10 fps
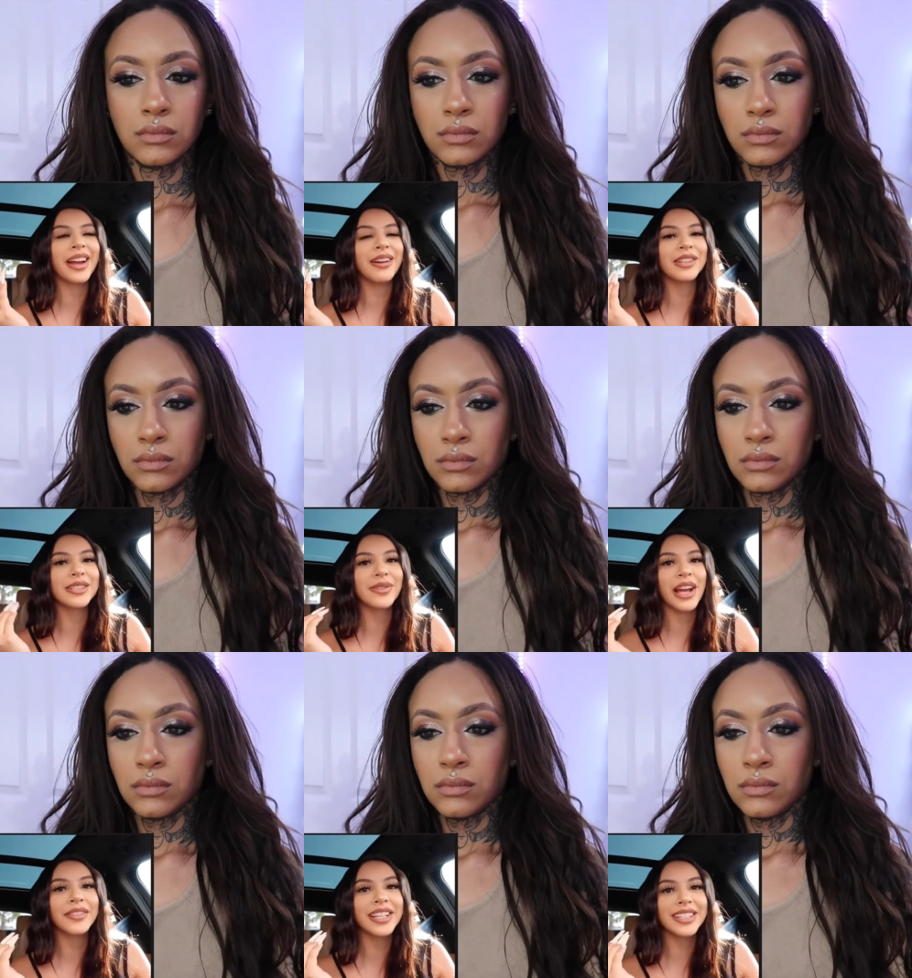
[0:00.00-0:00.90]
Speaker 1: that I was
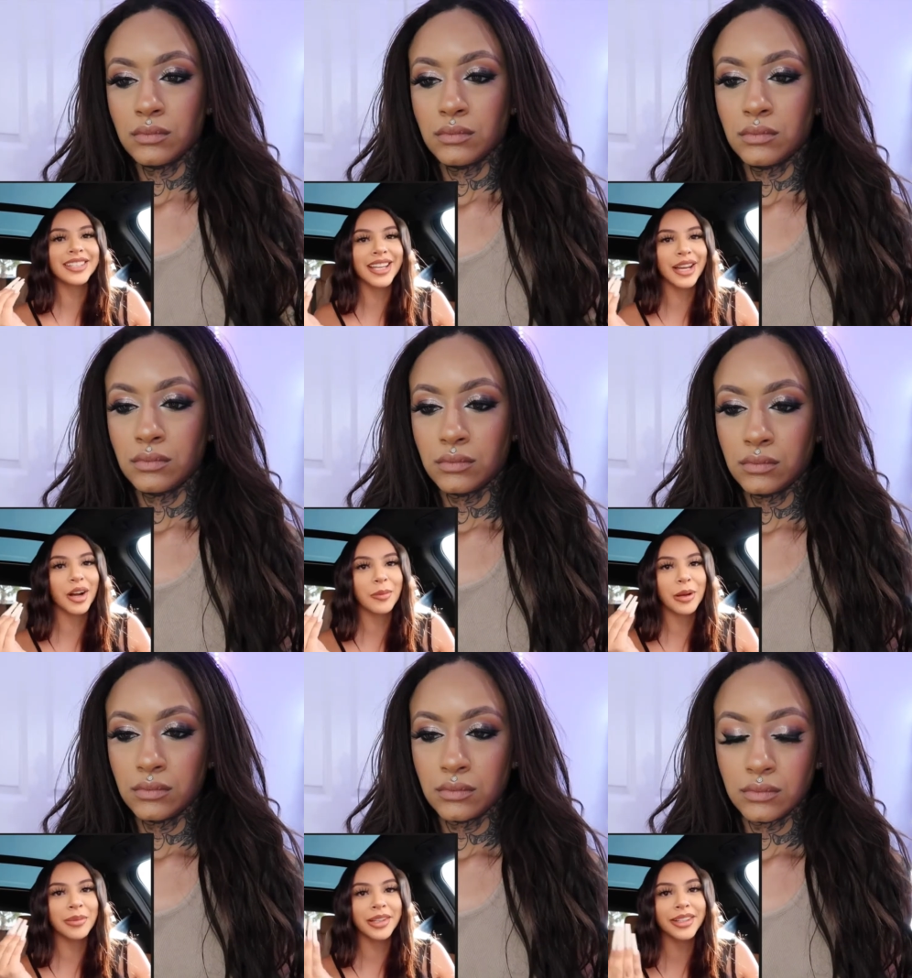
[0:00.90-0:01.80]
5 days late on
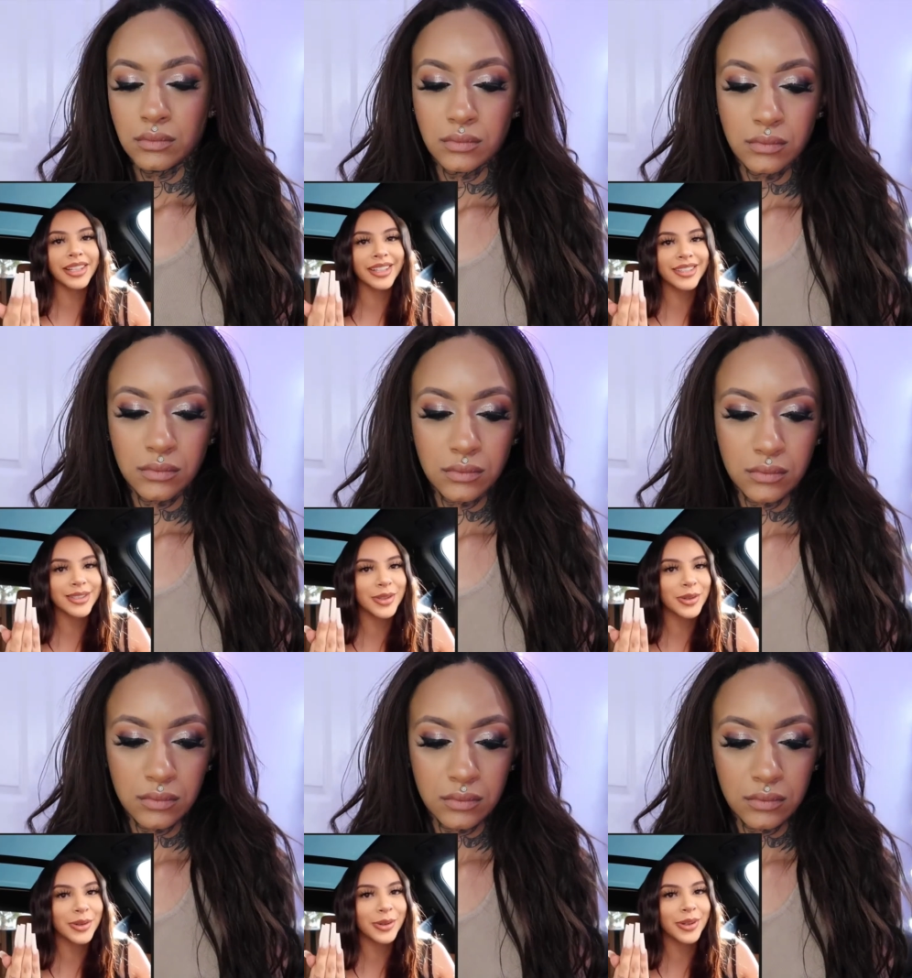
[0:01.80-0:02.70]
my period,
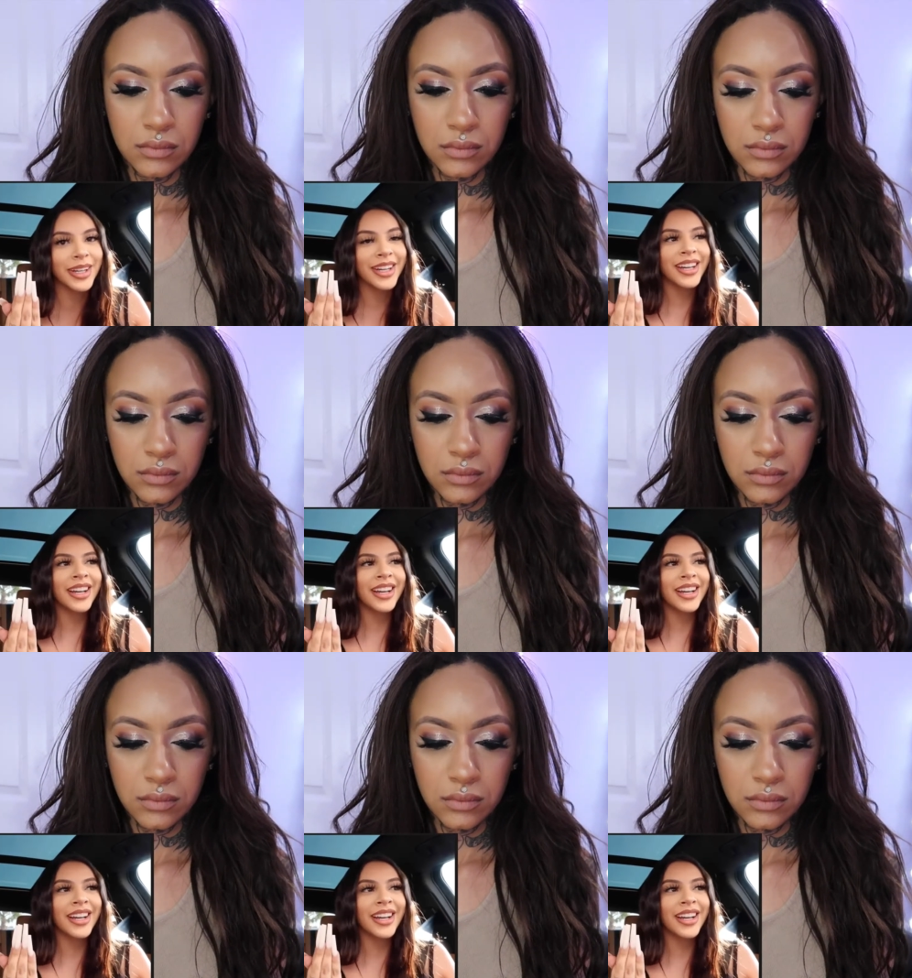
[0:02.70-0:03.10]
so